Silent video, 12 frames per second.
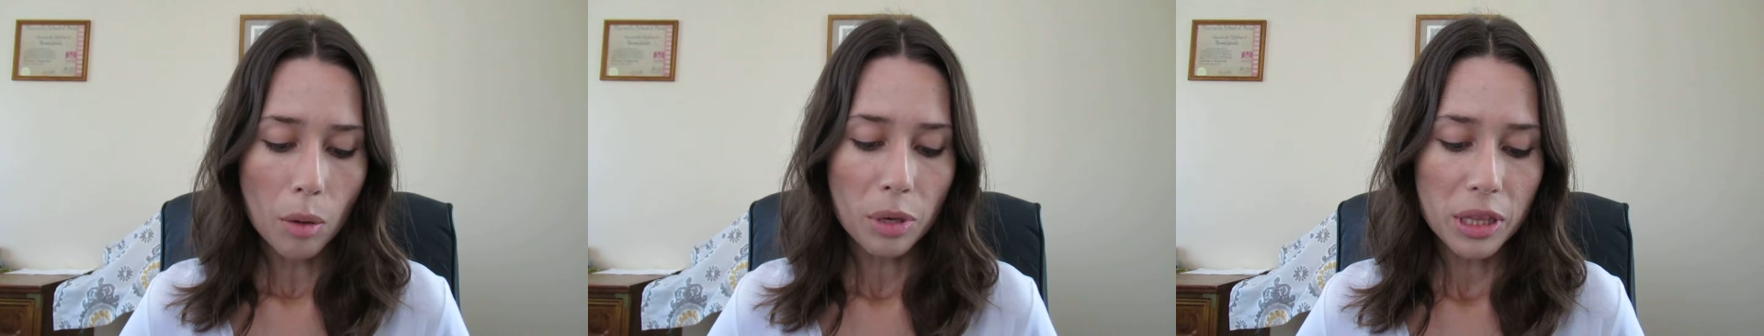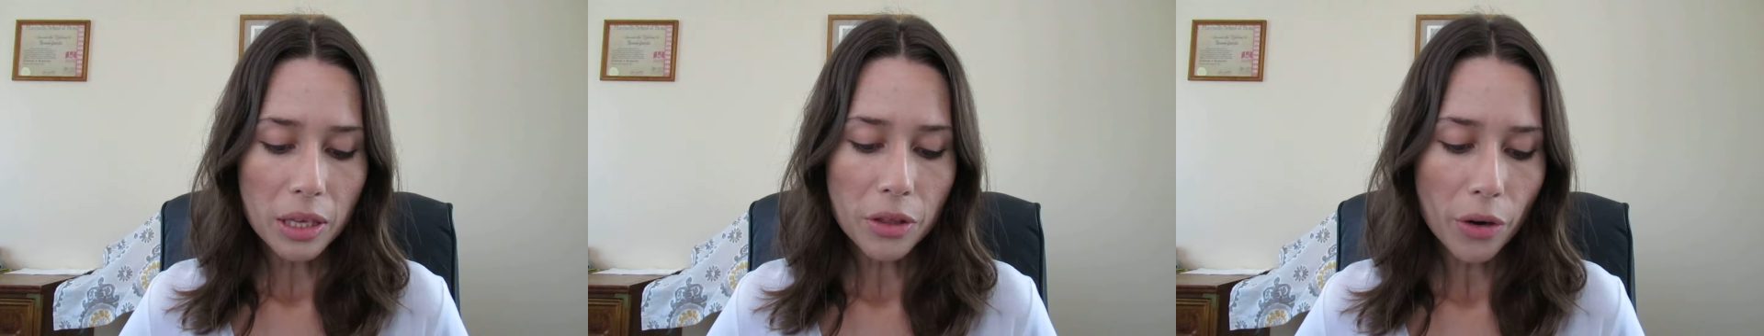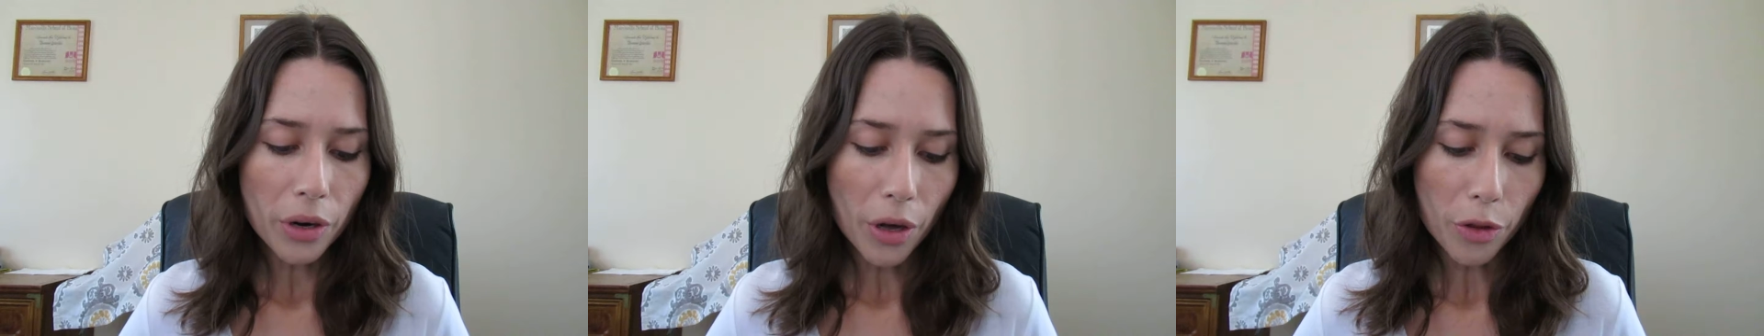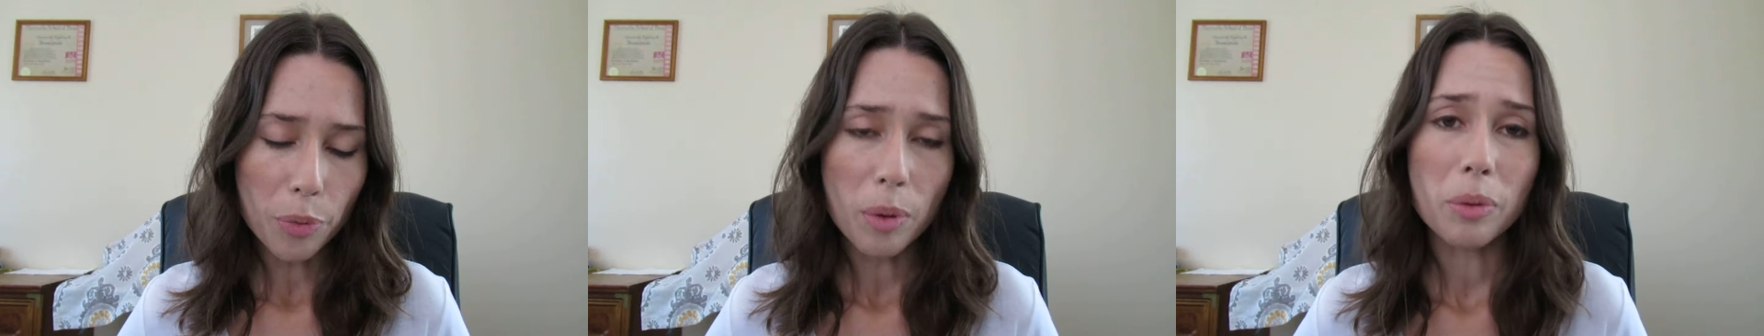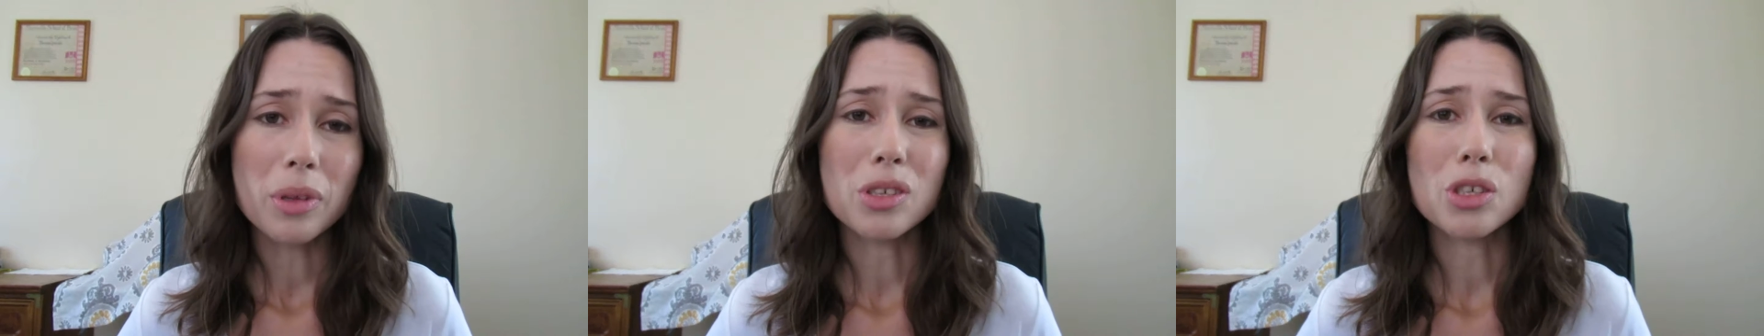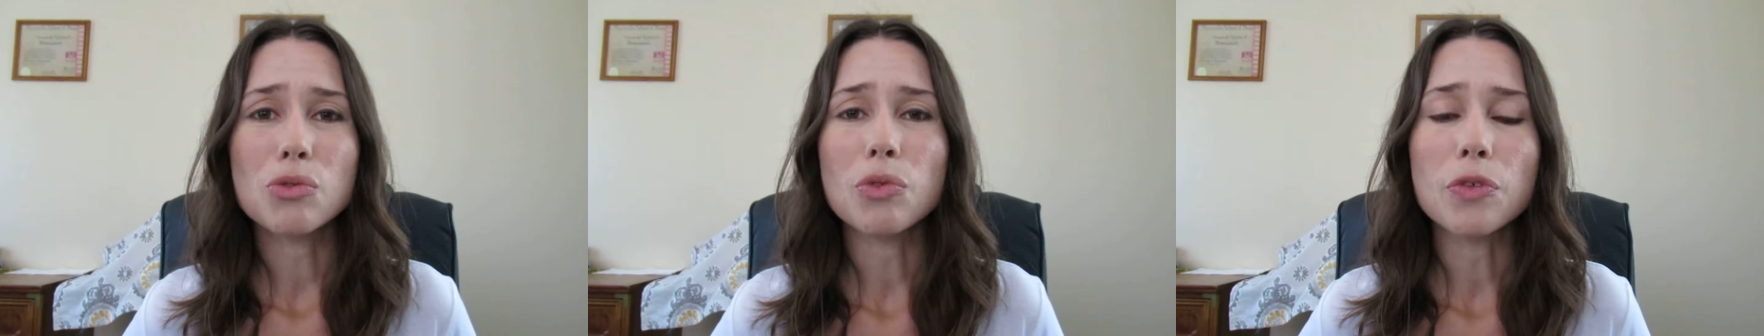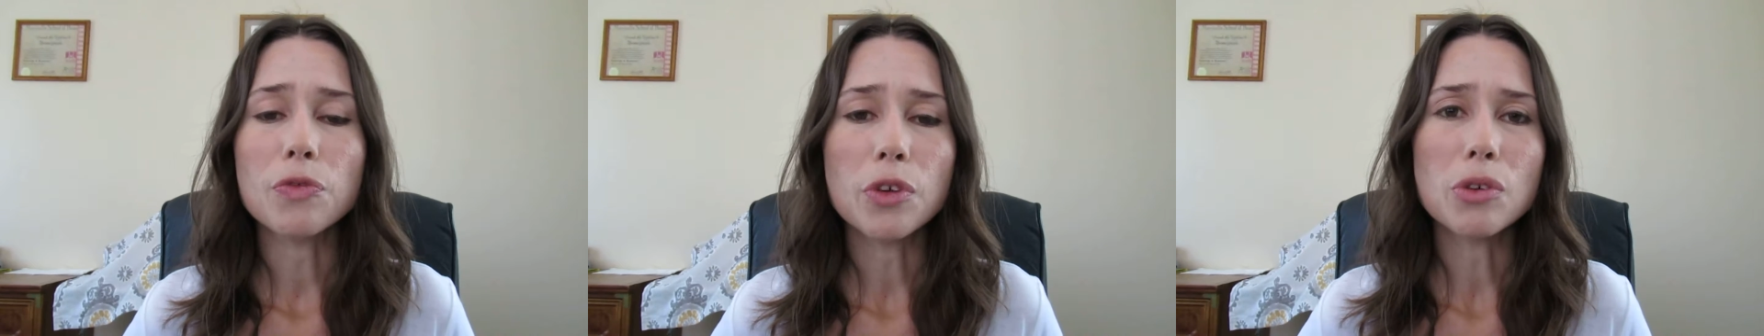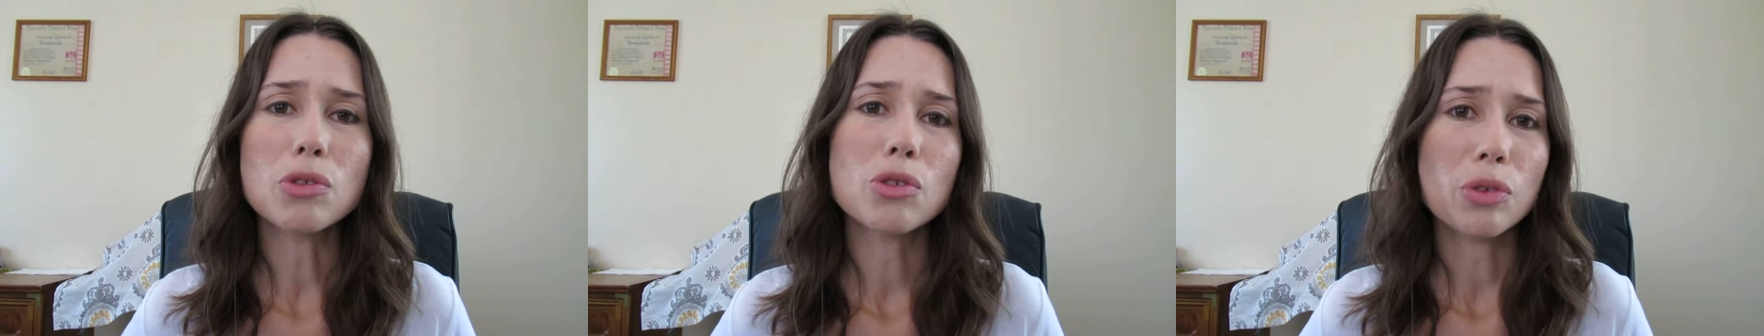But then there are other people that just
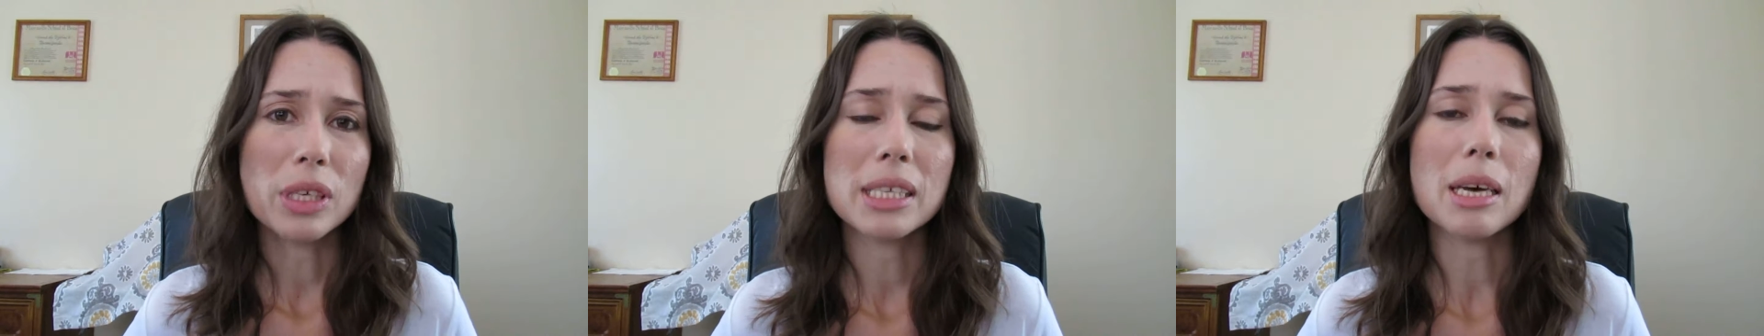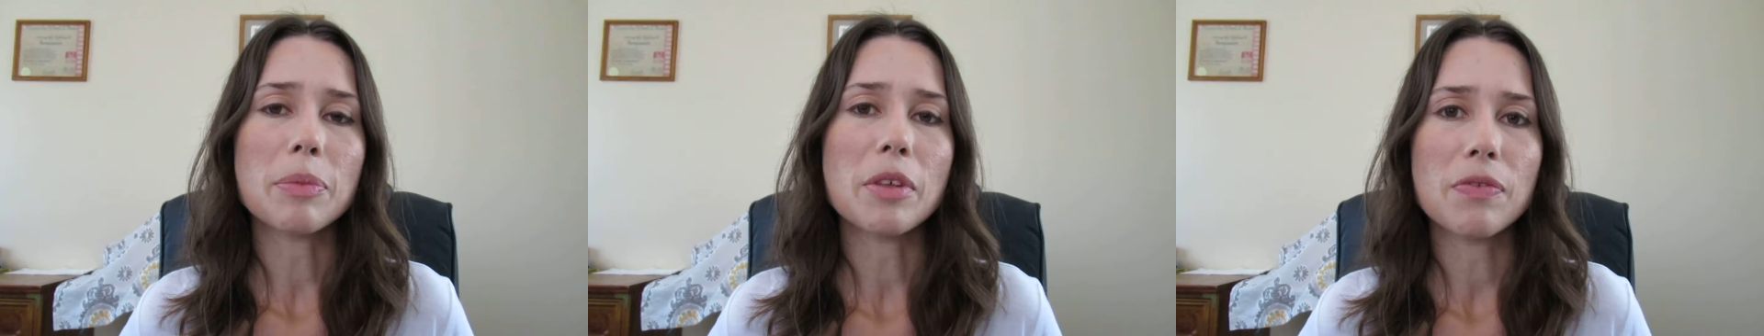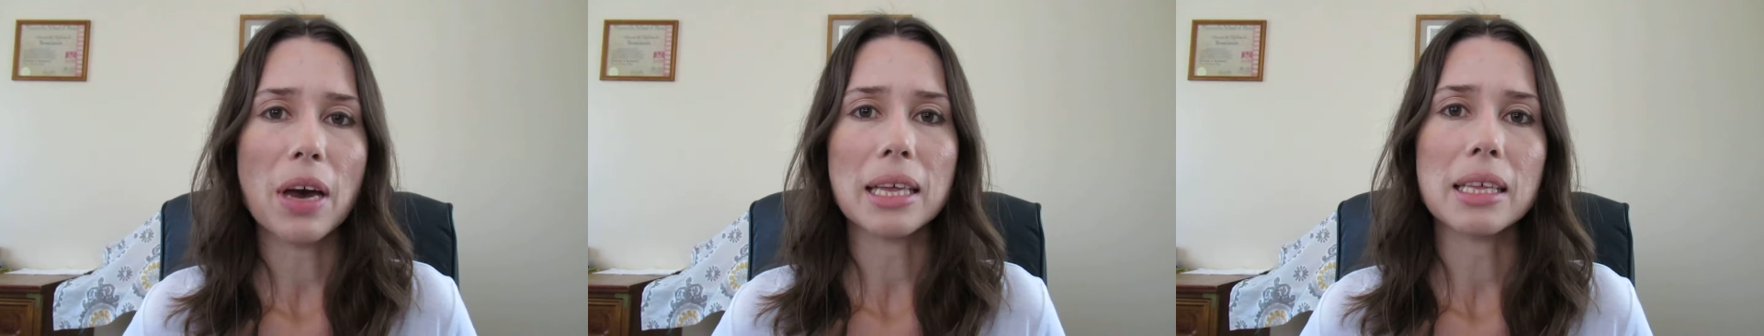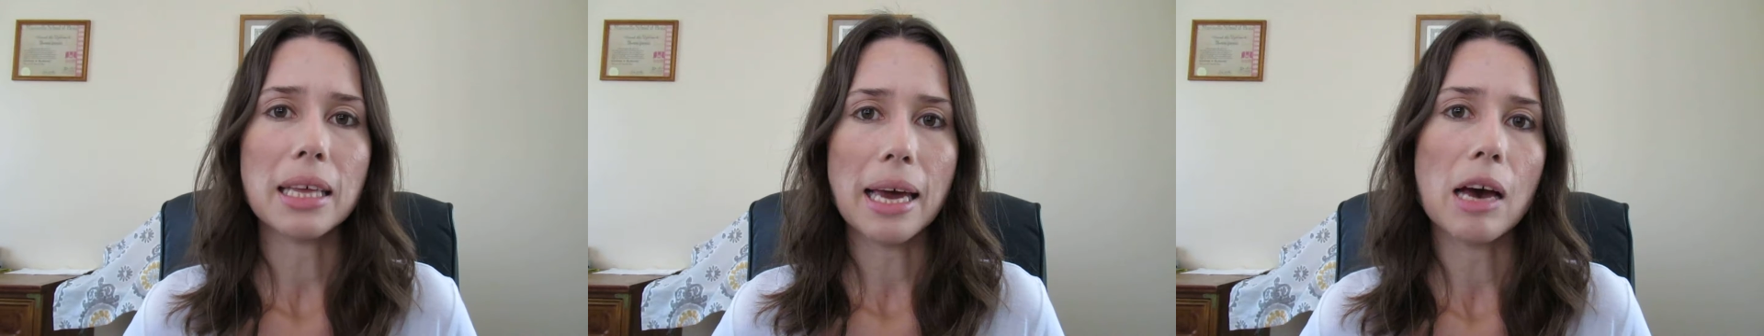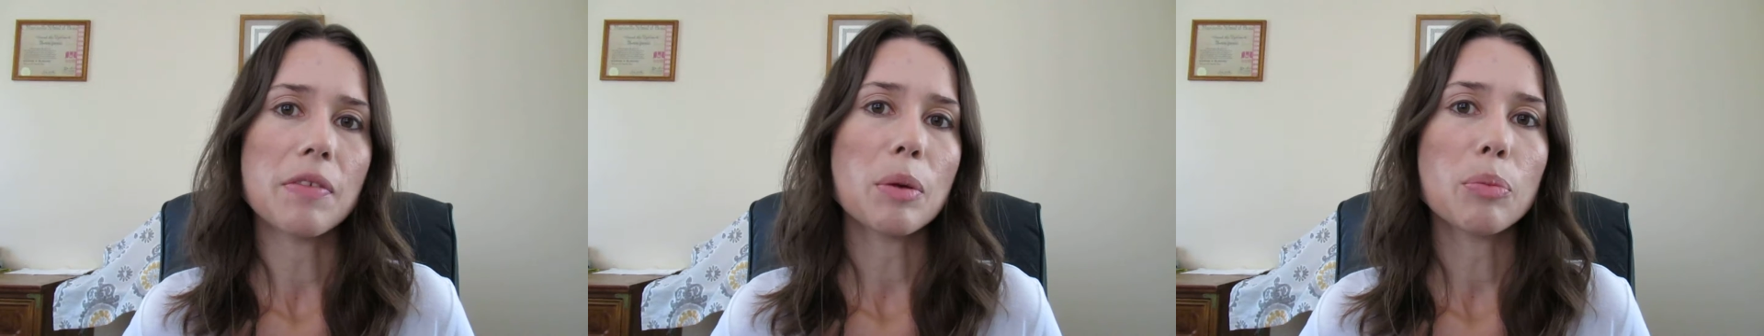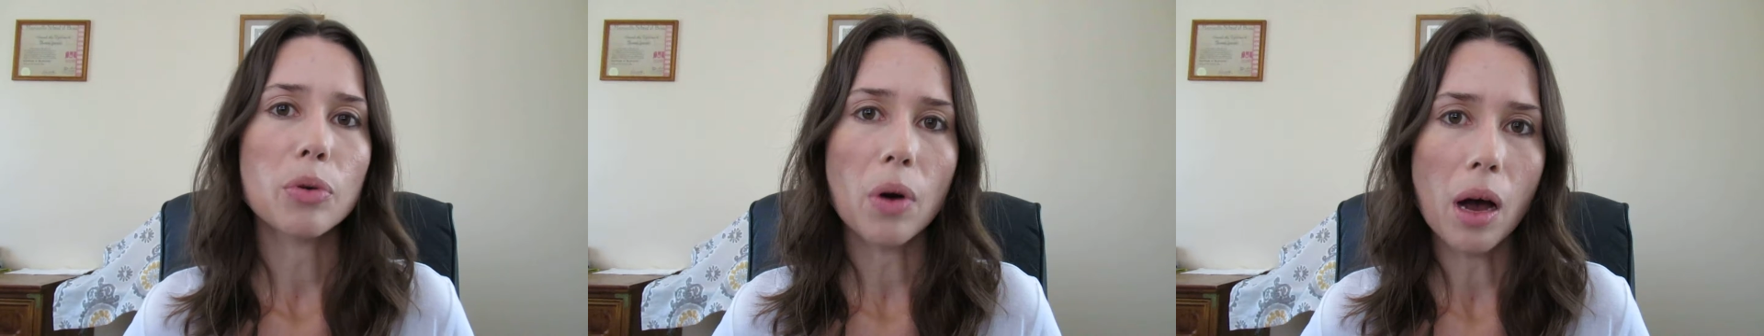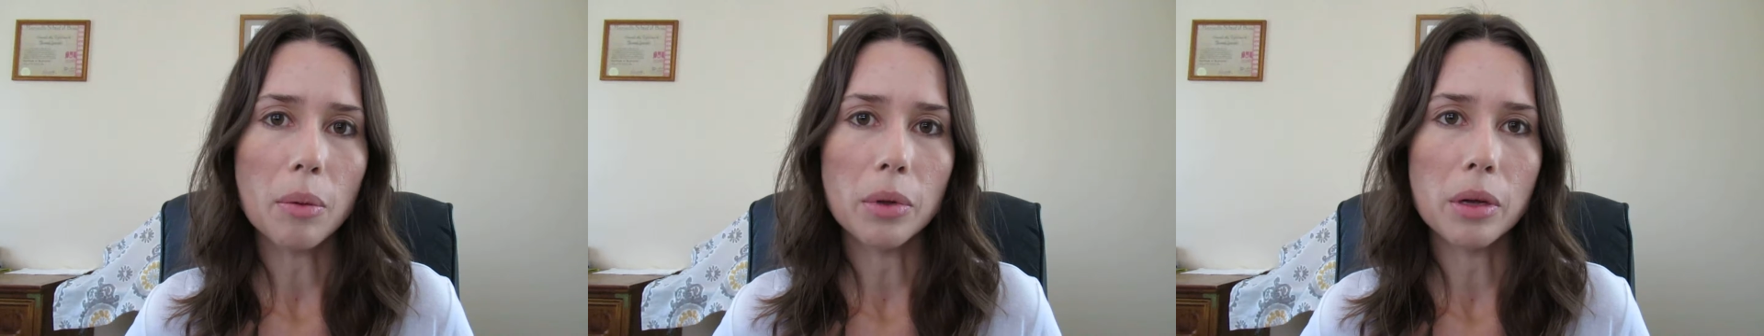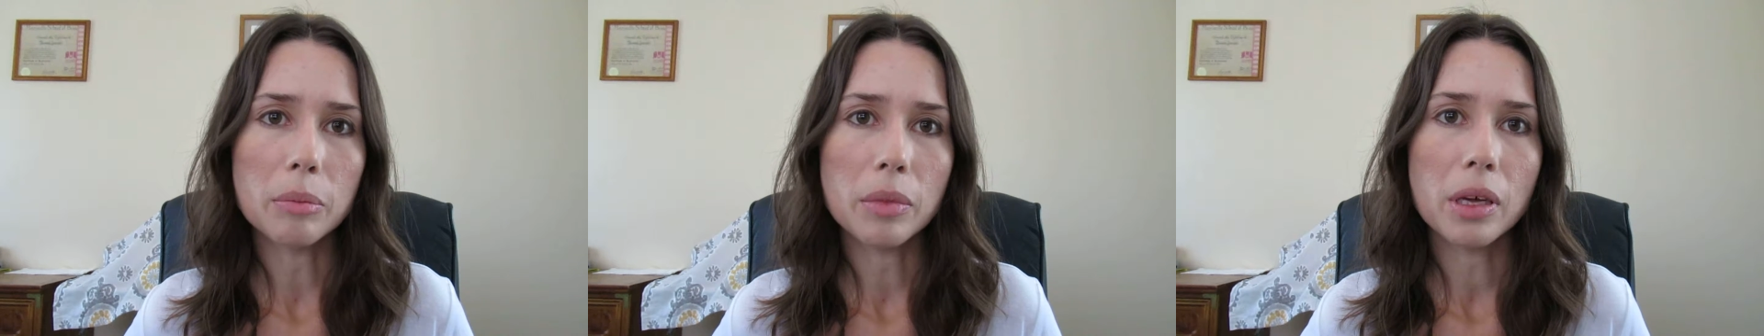refuse to accept the fact that they have a
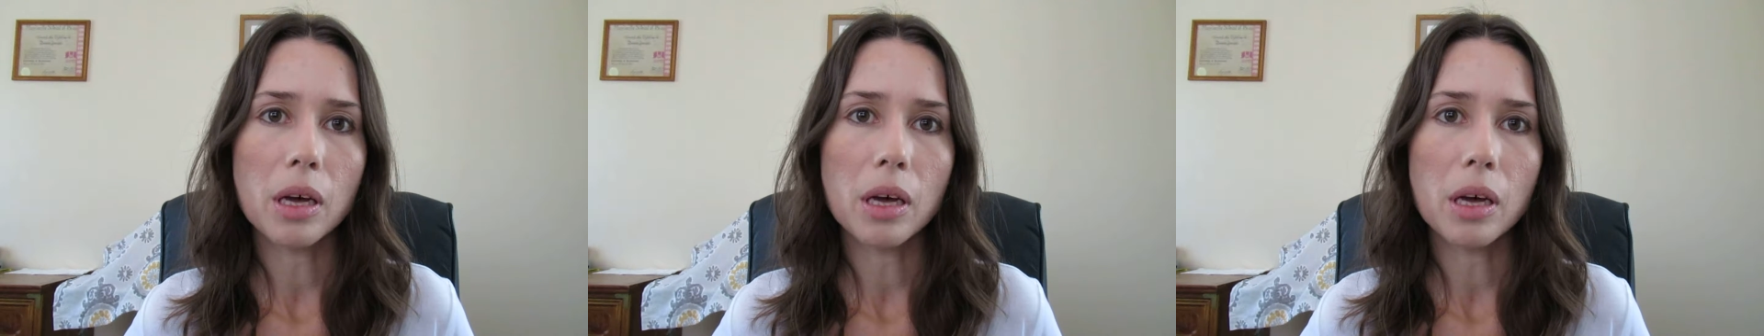problem.